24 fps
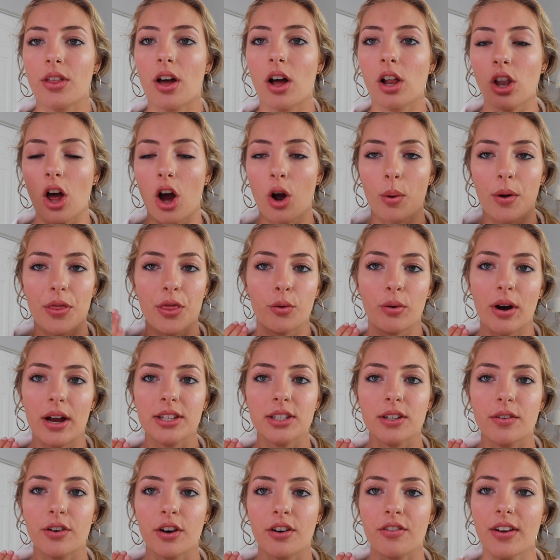along with the
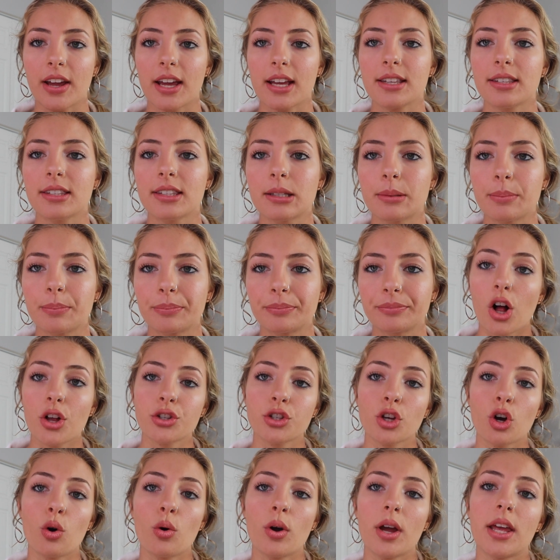rest of your face.
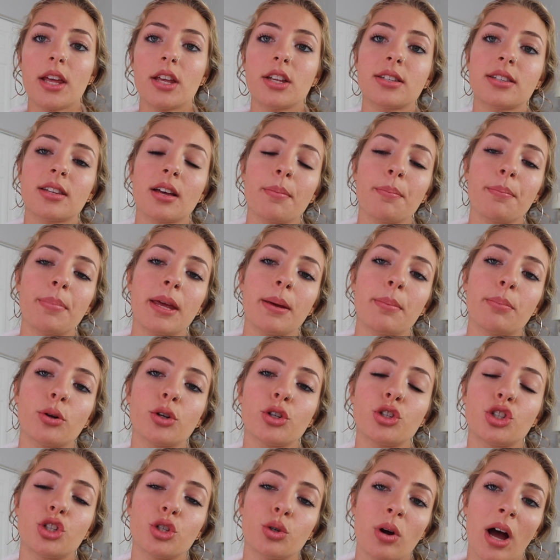Also, some people
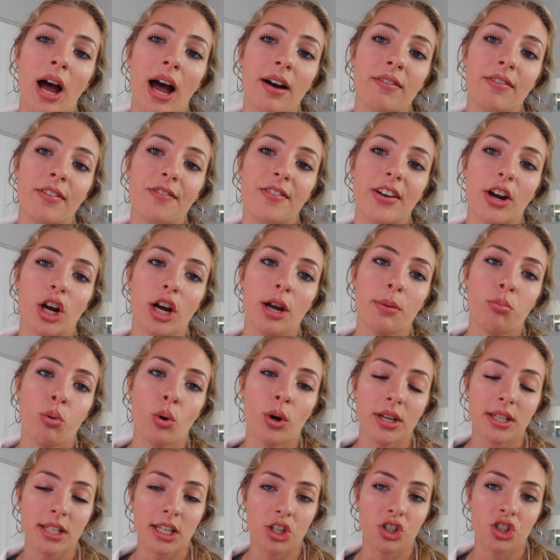do have very
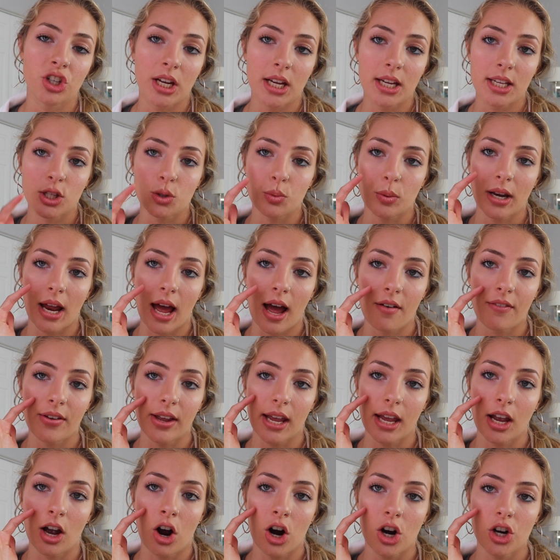pointy chins when
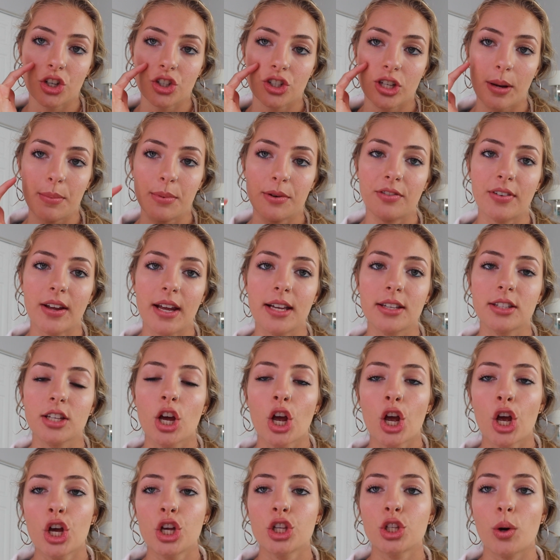having a heart-shaped face,
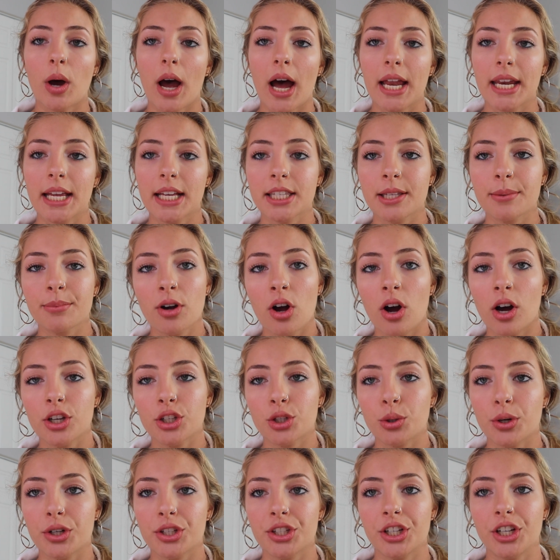so adding some
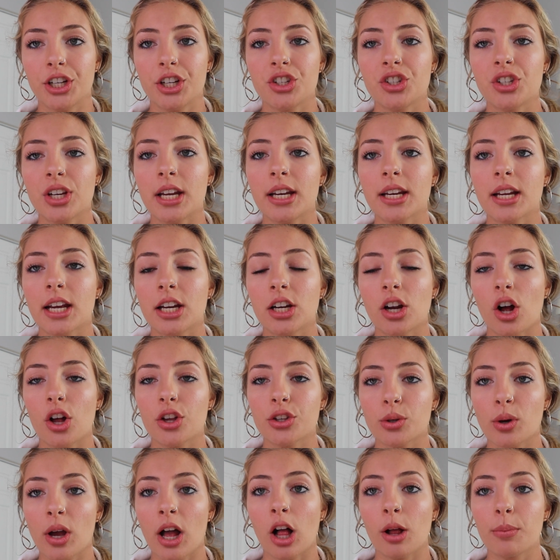contour to your chin can
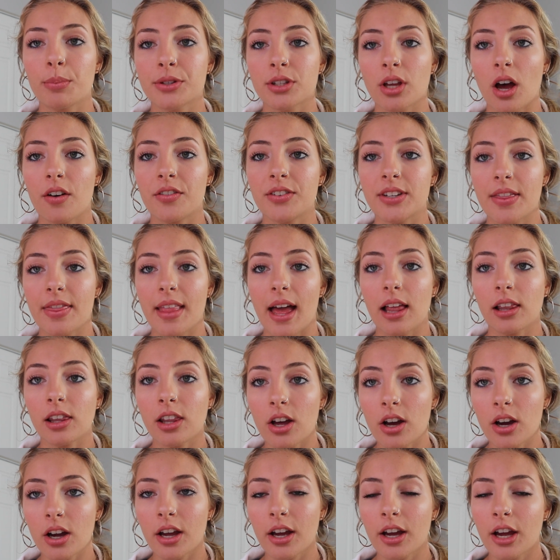also help soften that
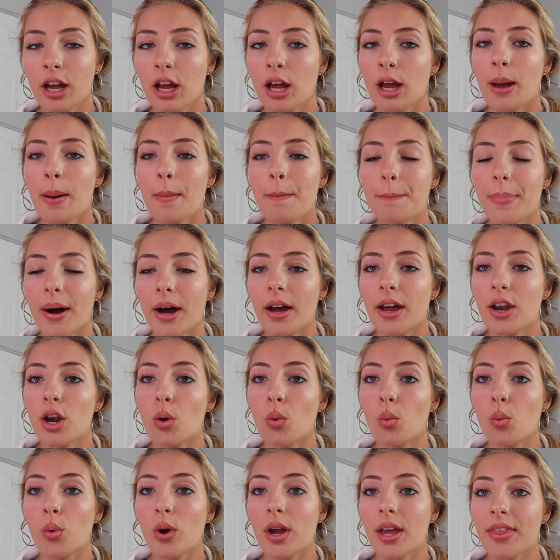look. But
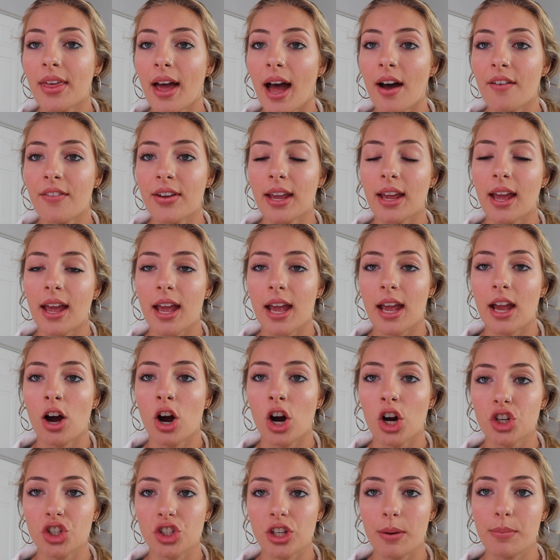with having a
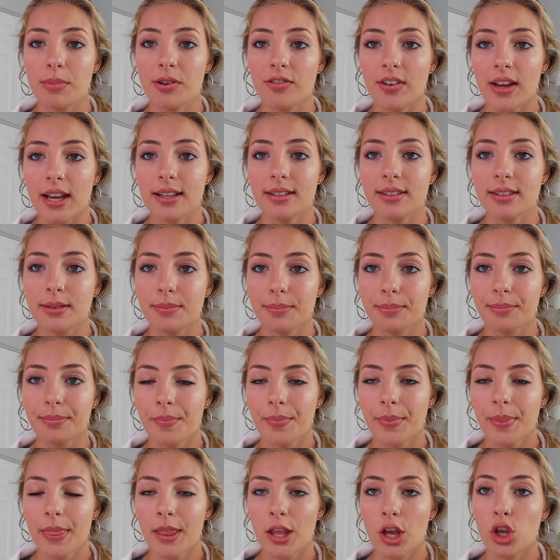heart-shaped face,
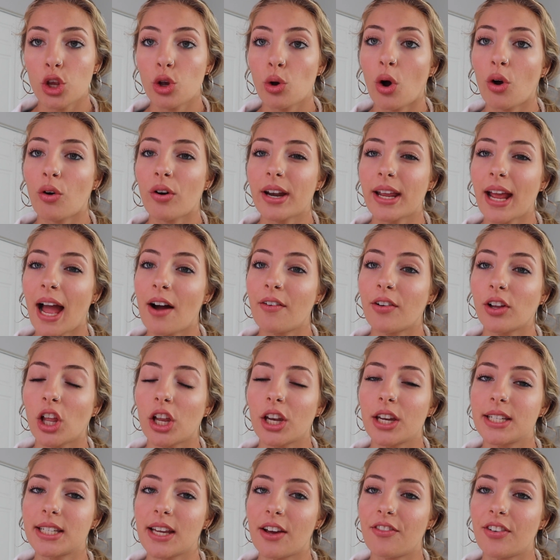you already have a
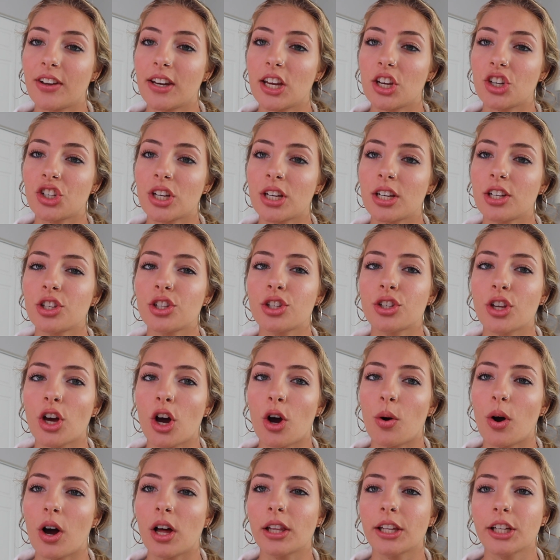lot of definition,
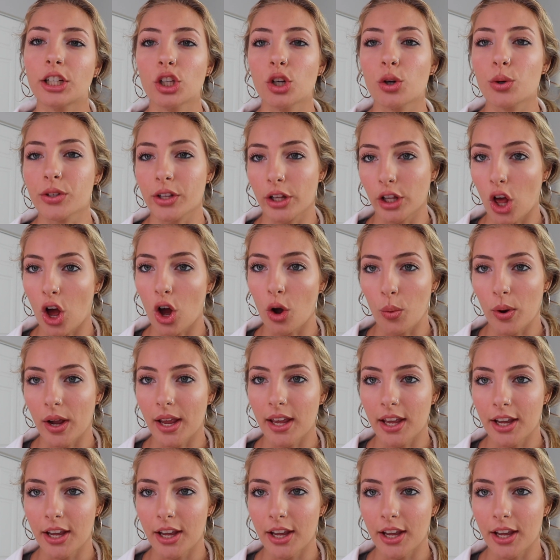so a little goes a long way